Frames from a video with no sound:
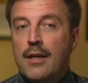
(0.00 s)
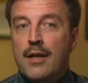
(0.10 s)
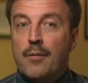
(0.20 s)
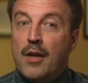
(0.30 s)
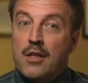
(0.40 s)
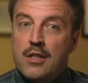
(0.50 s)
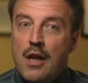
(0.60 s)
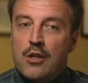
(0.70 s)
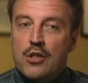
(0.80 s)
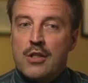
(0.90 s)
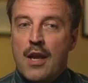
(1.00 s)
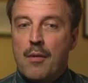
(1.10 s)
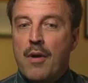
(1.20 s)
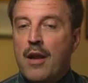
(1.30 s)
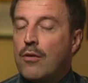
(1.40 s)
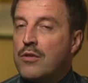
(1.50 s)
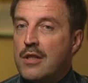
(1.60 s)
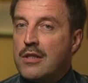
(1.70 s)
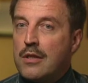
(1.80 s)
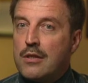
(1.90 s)
Um, and it's not just antibiotic
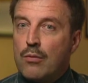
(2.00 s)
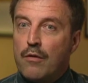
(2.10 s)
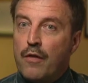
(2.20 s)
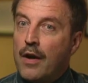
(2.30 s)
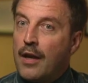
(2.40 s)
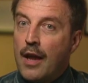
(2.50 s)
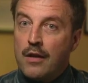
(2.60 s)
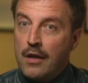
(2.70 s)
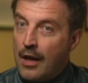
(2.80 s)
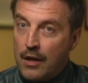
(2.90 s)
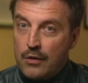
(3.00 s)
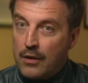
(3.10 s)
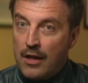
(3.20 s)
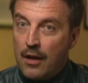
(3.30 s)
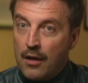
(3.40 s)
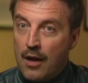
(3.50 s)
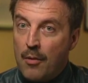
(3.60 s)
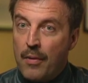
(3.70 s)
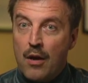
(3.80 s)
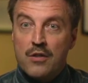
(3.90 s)
resistance. We're finding anti-cancer uh,
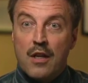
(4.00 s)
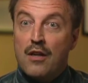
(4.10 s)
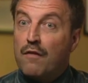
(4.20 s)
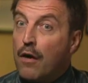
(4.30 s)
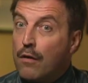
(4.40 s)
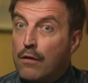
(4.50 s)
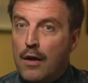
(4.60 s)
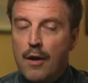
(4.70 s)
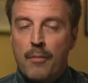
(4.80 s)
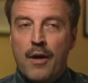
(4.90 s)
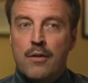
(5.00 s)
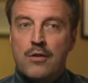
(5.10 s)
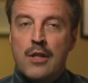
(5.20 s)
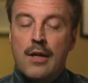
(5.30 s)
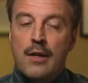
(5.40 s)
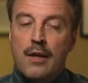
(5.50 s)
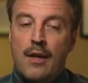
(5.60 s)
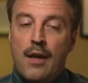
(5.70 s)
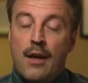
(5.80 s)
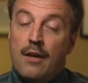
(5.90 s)
compounds, antifungal compounds,
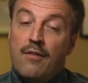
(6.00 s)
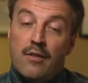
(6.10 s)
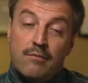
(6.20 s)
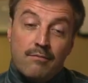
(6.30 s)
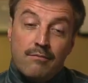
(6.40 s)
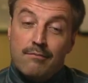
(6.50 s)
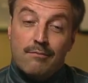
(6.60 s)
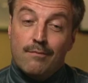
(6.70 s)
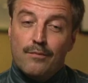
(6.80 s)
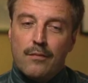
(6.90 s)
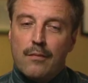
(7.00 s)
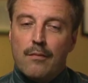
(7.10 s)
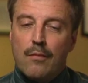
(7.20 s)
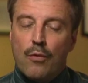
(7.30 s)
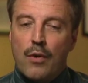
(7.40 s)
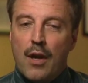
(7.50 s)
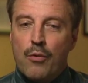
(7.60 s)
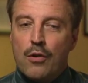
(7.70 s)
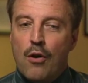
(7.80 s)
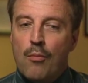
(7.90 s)
and even what I
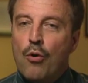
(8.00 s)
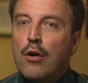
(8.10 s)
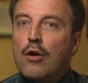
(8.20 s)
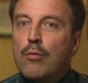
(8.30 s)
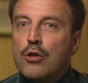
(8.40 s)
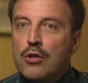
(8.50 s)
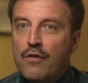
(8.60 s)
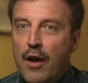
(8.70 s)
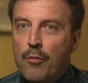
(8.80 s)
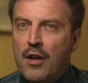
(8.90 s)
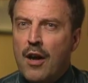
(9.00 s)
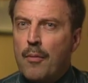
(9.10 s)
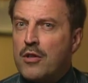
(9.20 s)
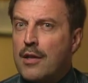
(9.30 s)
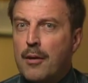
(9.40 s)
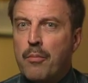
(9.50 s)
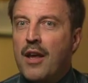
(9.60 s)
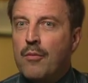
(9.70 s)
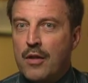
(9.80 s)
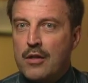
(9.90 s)
would call more commercial viable compounds like
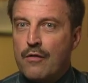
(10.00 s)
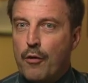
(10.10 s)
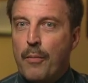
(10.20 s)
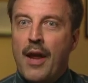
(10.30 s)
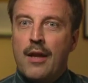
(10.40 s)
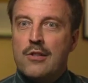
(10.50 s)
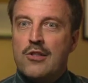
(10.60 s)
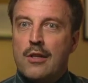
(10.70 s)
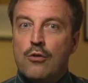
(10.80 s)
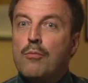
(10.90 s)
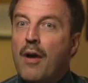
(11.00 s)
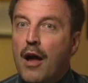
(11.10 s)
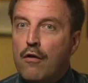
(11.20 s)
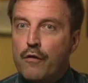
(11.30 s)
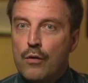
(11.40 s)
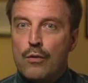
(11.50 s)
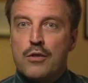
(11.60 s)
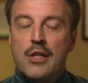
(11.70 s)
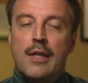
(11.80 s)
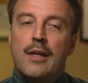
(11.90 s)
pigments for paints and new
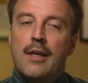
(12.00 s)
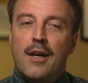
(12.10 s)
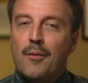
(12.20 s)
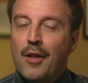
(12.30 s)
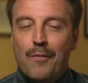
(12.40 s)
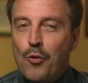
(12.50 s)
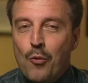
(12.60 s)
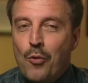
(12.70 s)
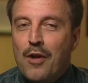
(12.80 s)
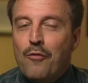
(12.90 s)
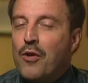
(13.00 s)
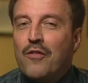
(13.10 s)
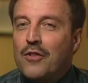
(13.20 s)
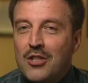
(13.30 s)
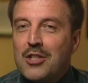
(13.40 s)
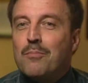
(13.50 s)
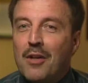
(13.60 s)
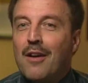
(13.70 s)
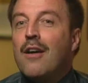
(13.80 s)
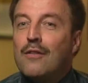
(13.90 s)
biofuels. Uh, we, we've just
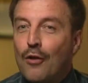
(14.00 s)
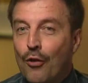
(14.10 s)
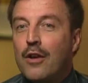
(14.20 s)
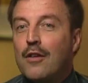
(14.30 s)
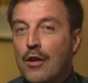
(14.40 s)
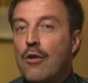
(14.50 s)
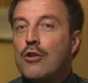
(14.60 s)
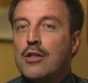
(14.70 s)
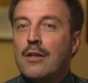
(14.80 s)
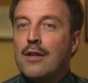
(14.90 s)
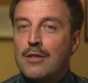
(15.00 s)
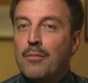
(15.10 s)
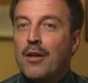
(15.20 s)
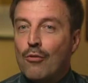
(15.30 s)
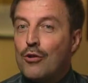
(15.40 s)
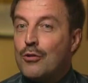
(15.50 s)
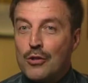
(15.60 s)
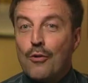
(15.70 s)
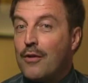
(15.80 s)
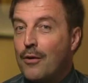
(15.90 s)
begun to look at the ocean as the big grocery
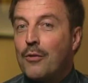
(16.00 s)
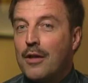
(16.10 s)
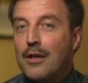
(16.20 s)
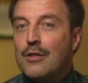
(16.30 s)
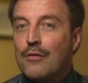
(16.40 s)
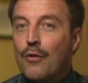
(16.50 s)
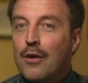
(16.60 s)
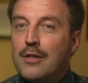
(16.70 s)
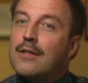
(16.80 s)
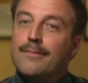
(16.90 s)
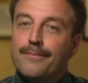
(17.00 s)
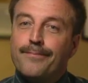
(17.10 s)
store that really is for us.